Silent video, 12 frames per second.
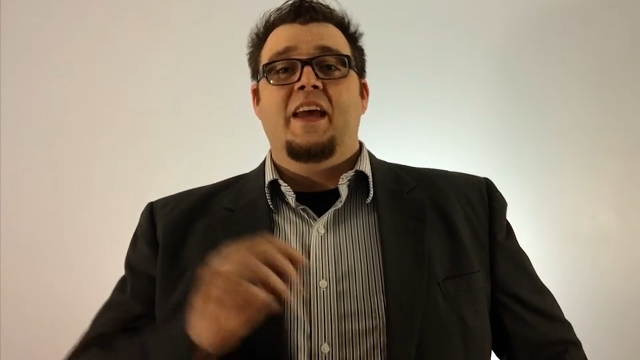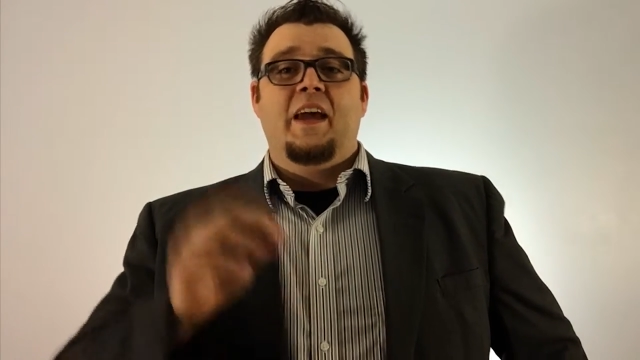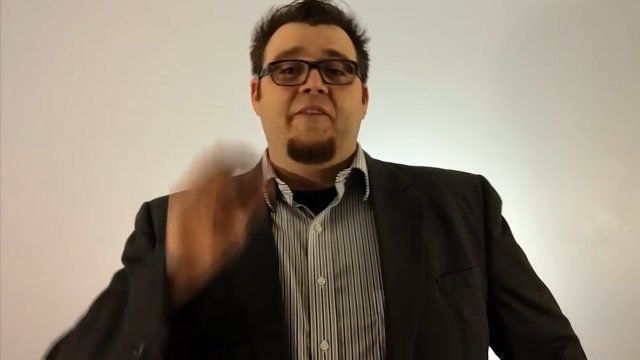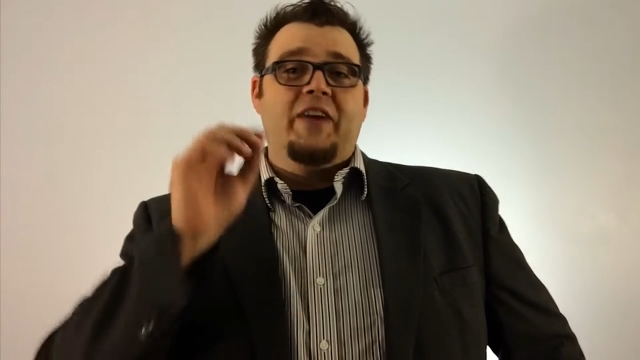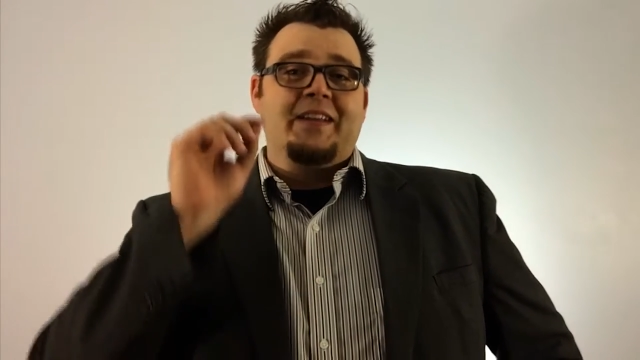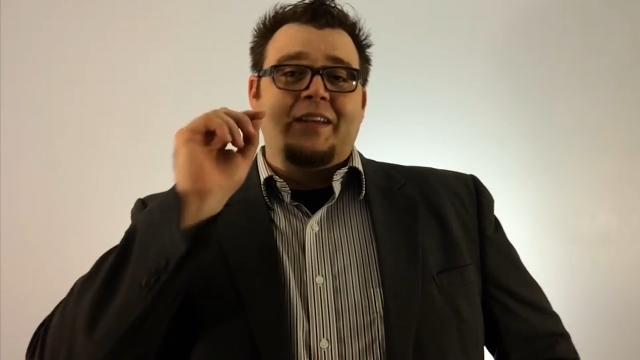In
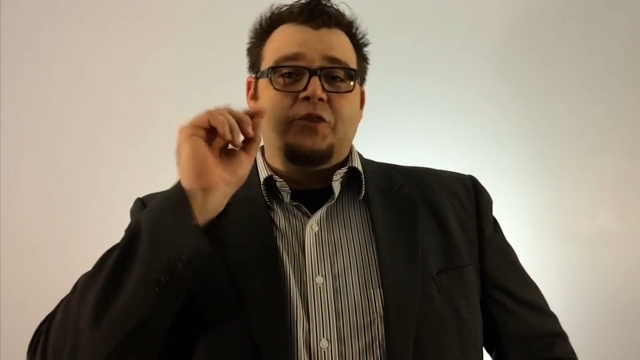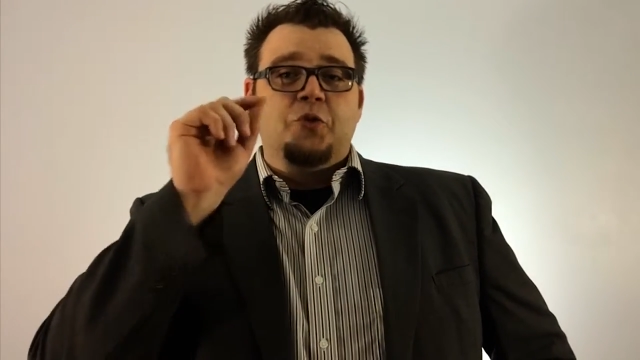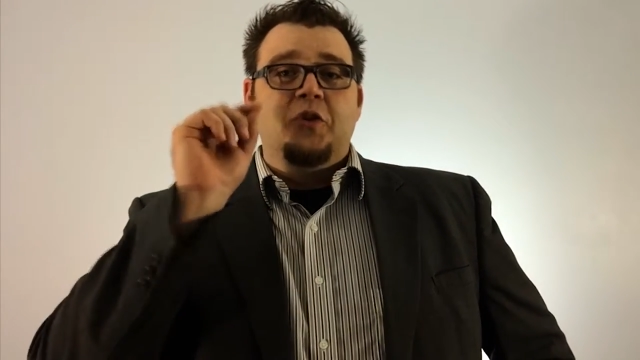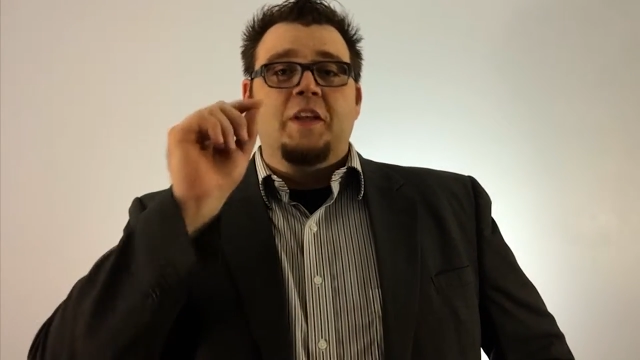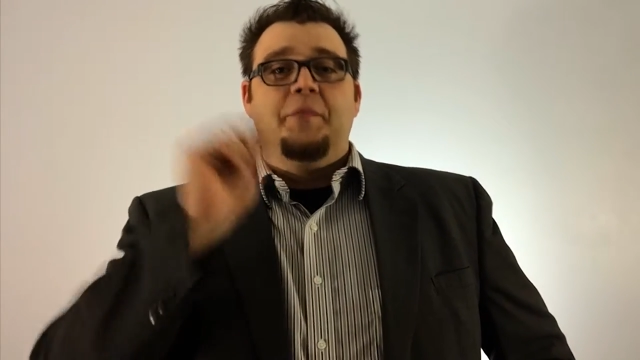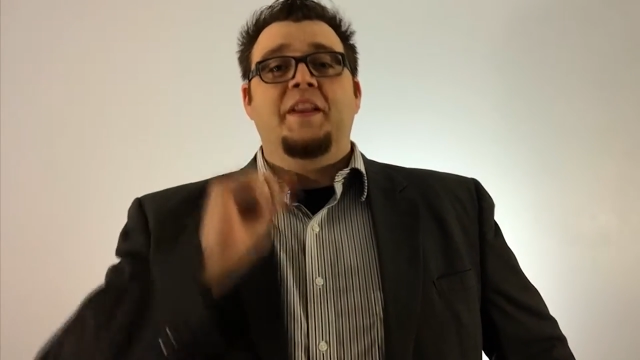fact, I
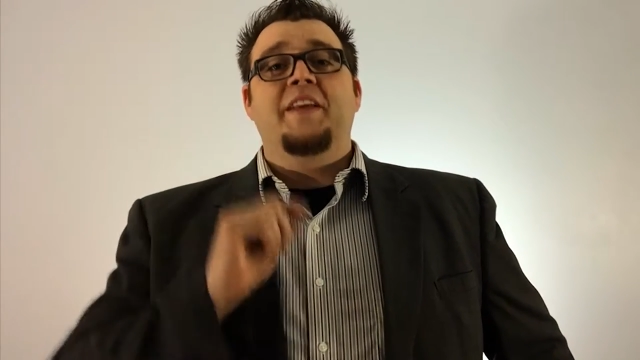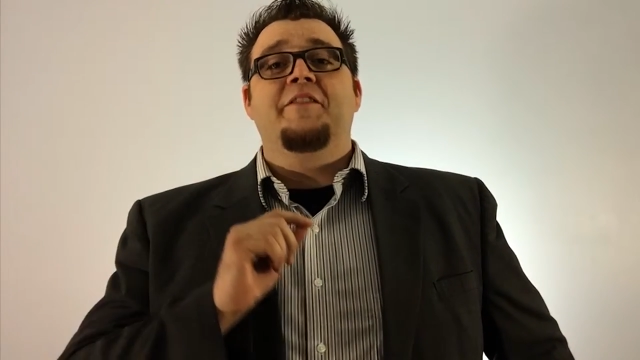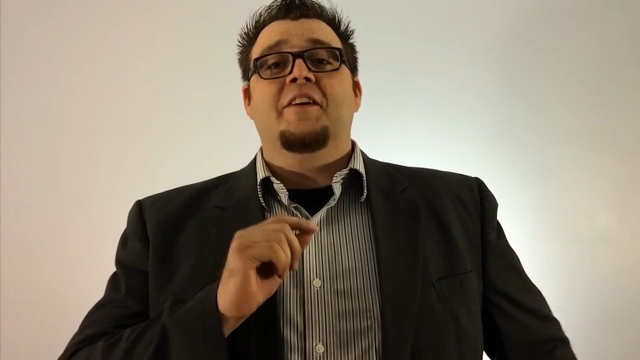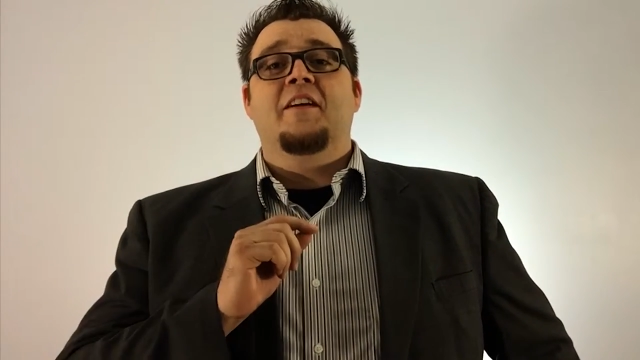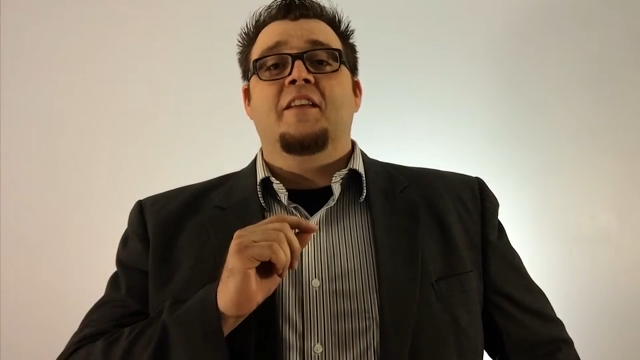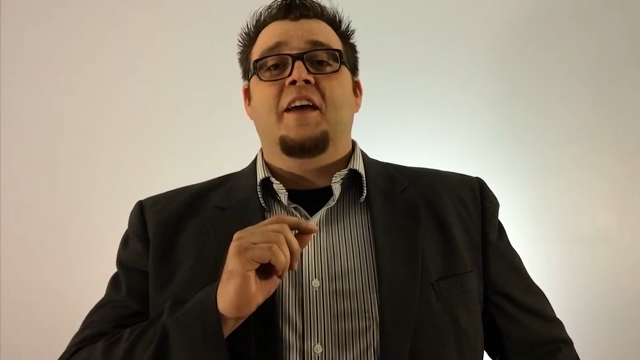truly believe you're
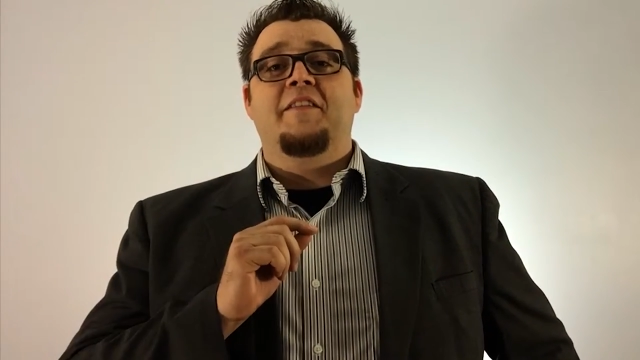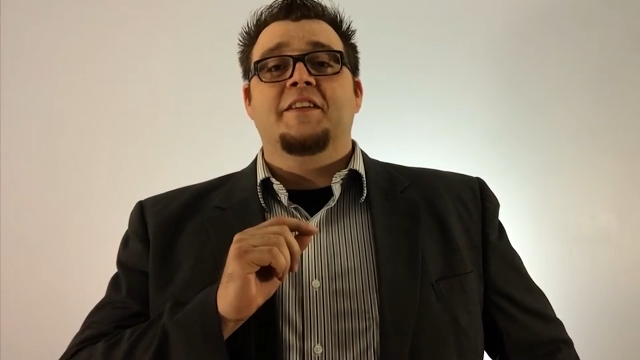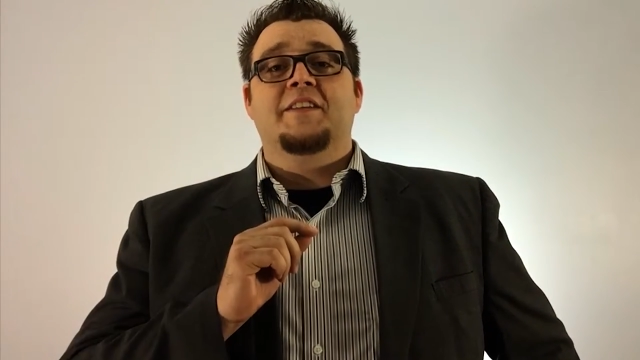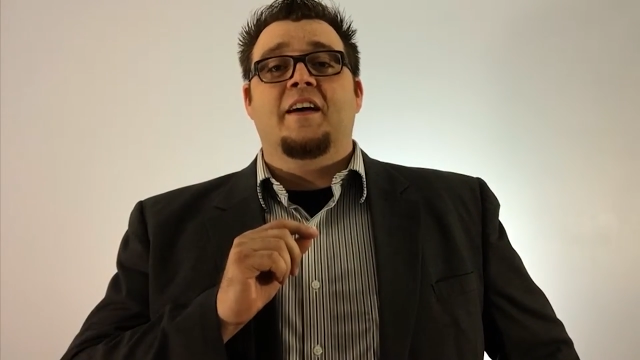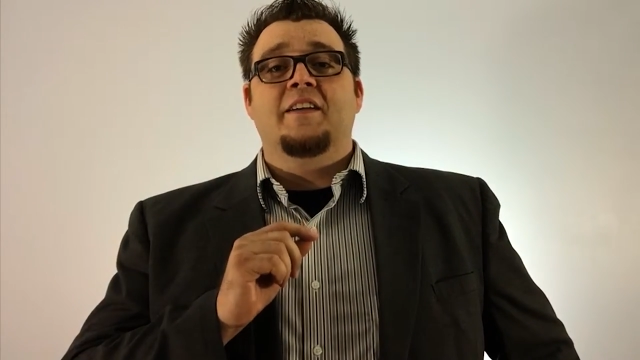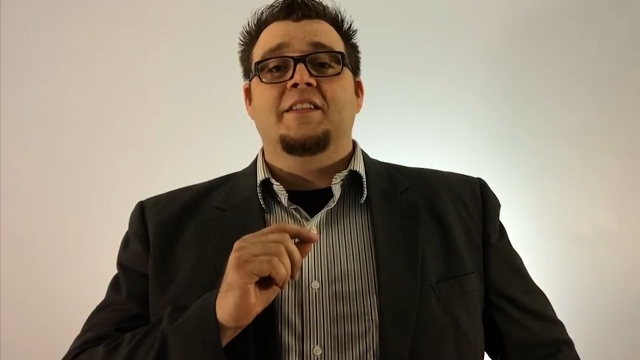going to love this
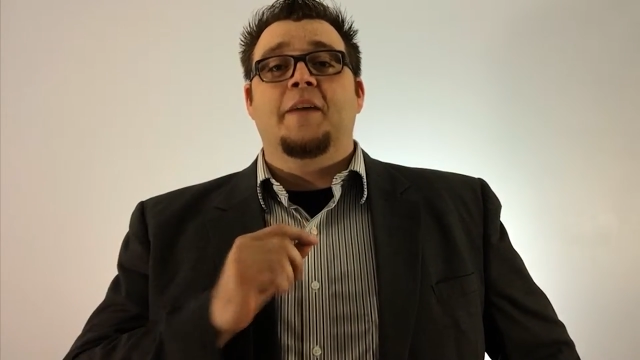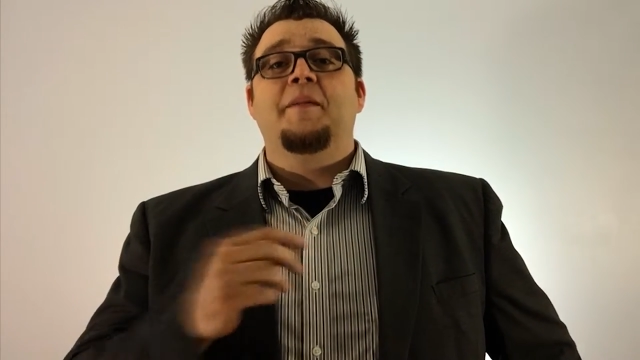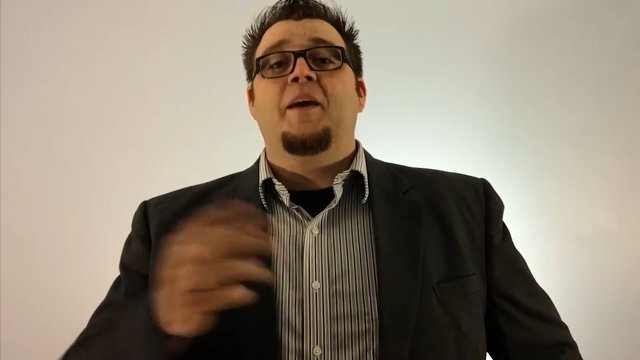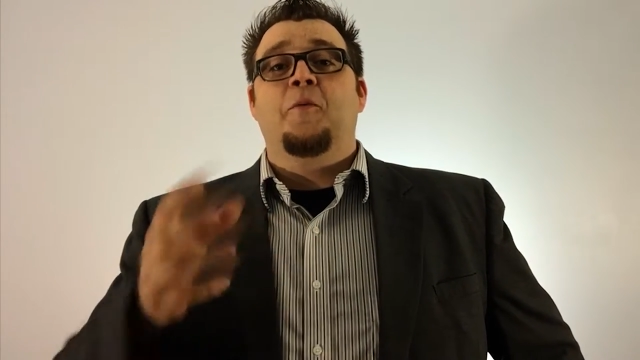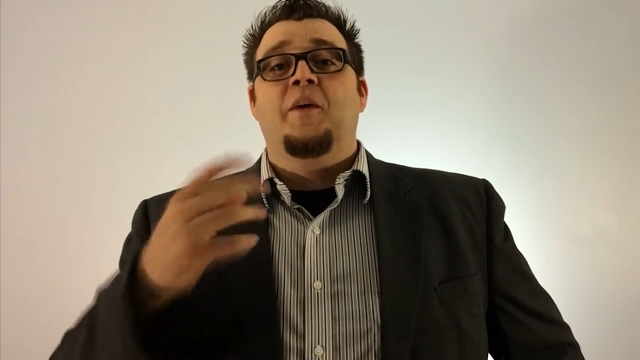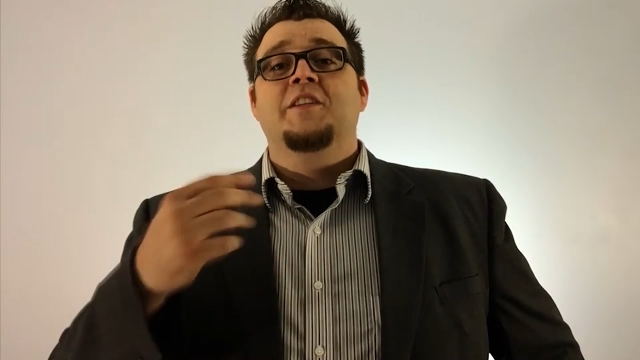concept
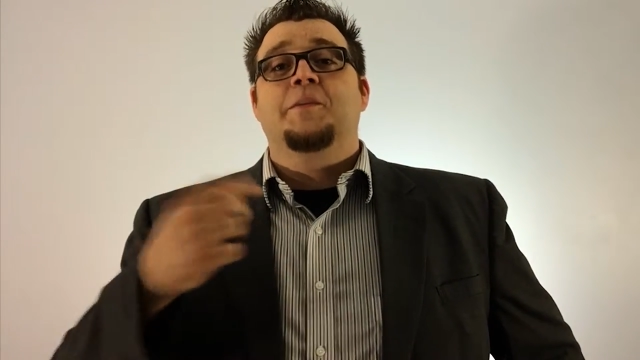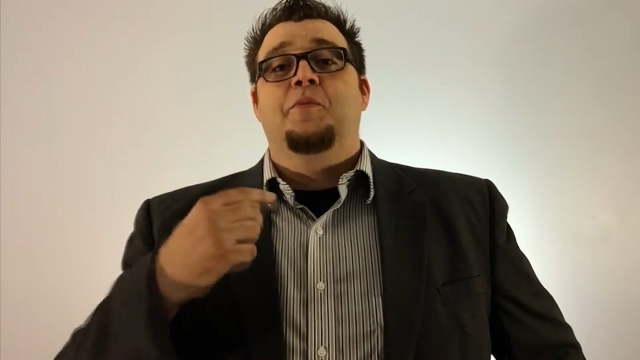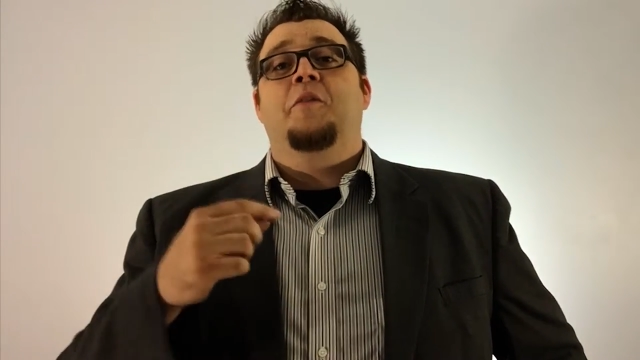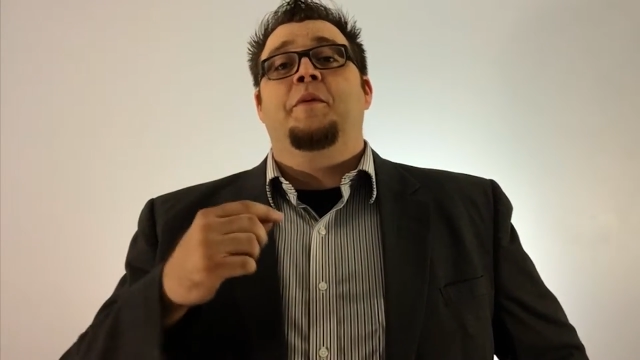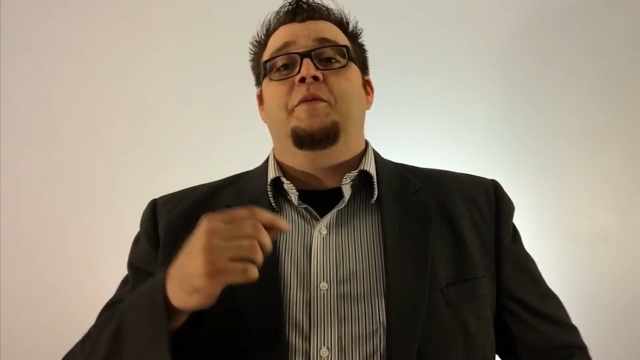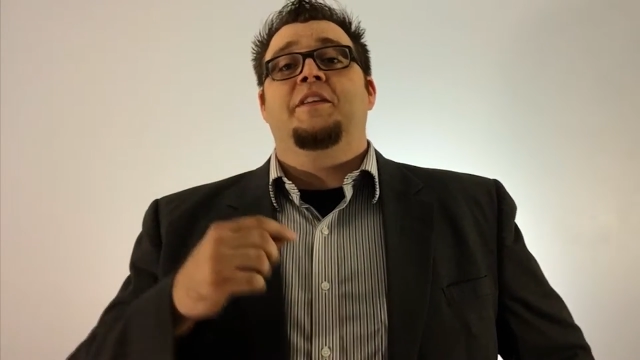and want to
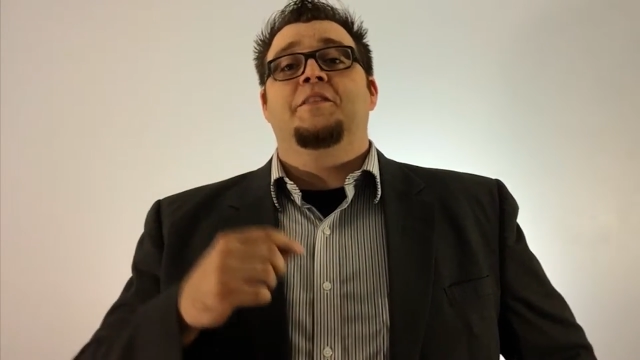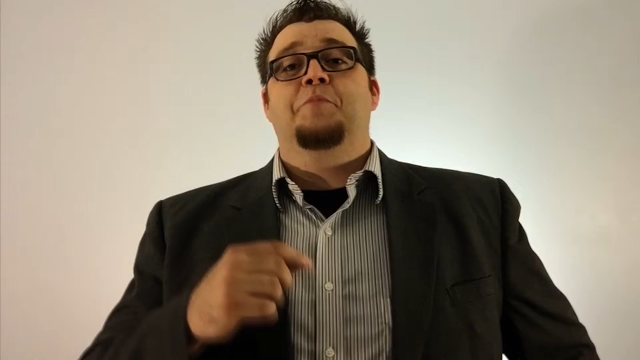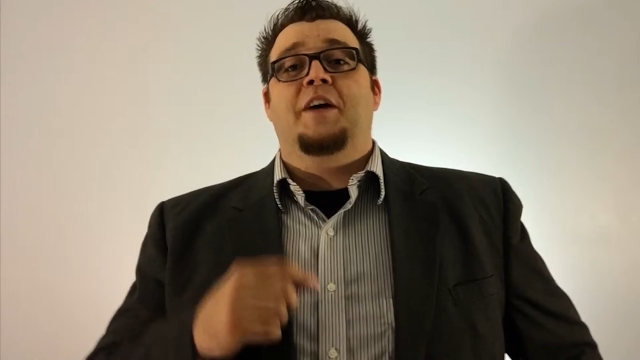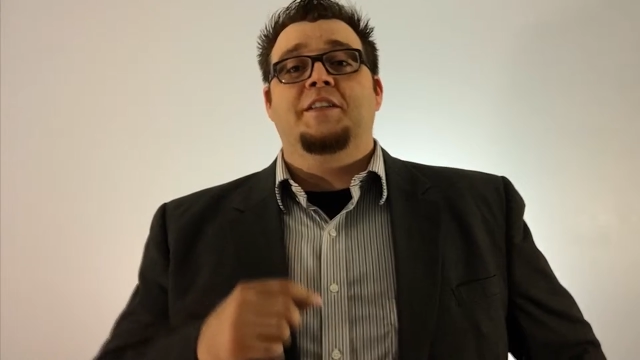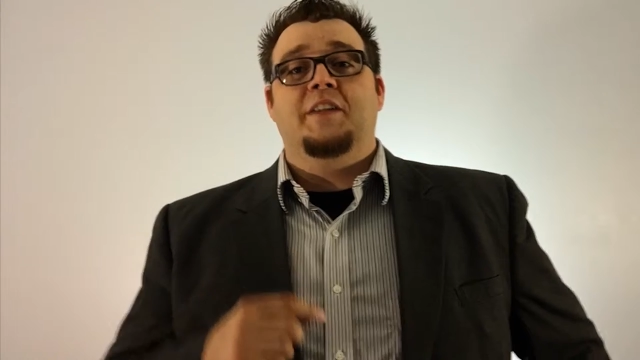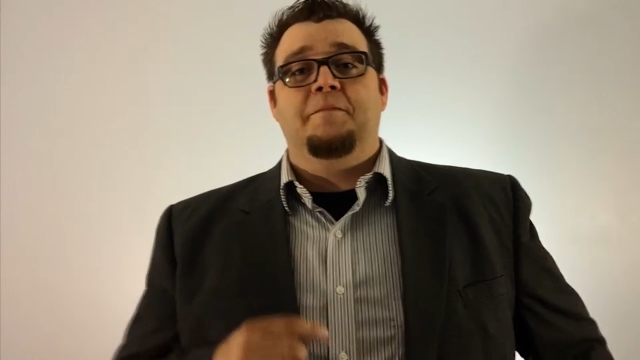support me with this
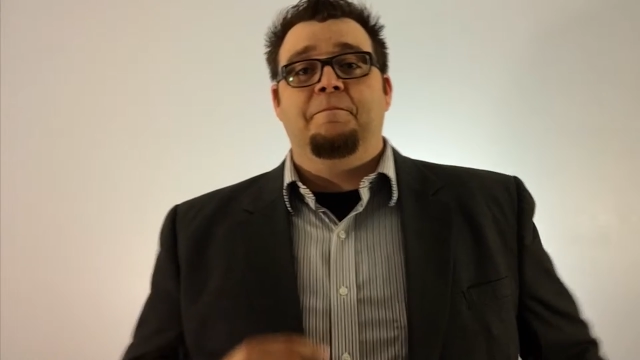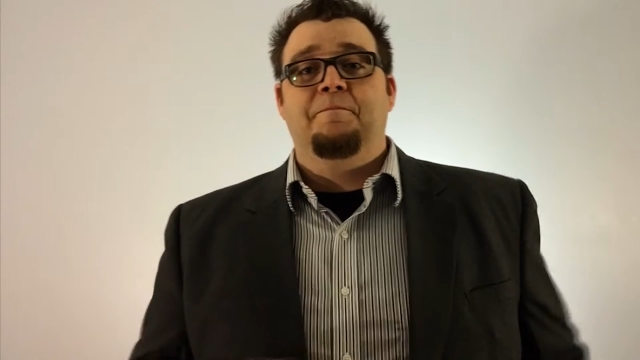project.